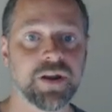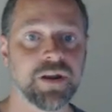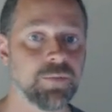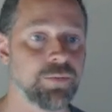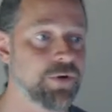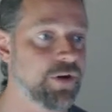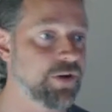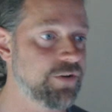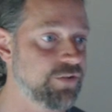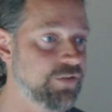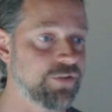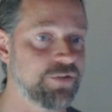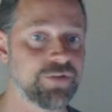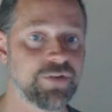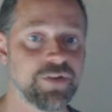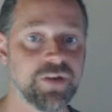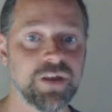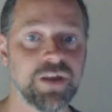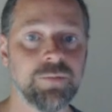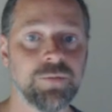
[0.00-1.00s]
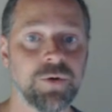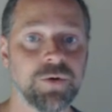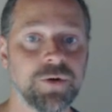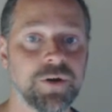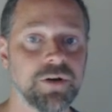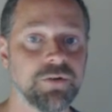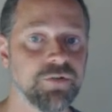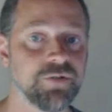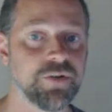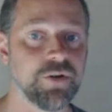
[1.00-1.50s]
compression scheme on
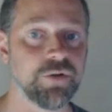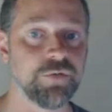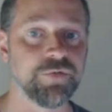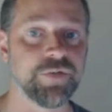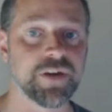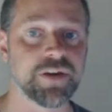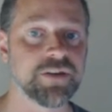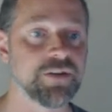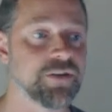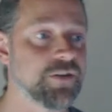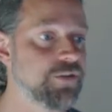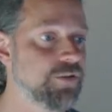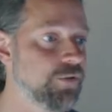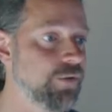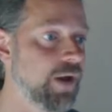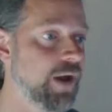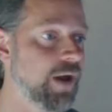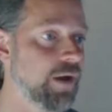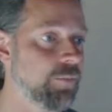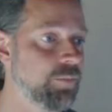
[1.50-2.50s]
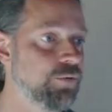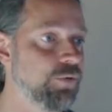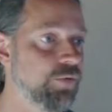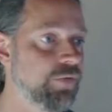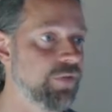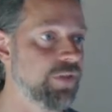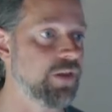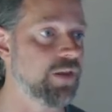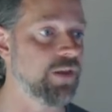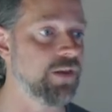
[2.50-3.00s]
our result vector to
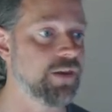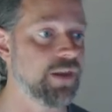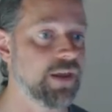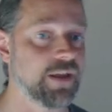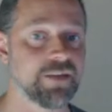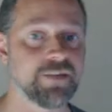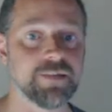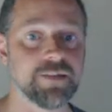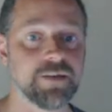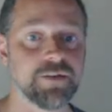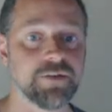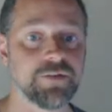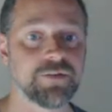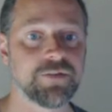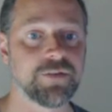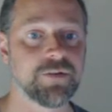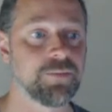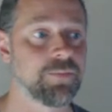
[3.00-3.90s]
output the index list.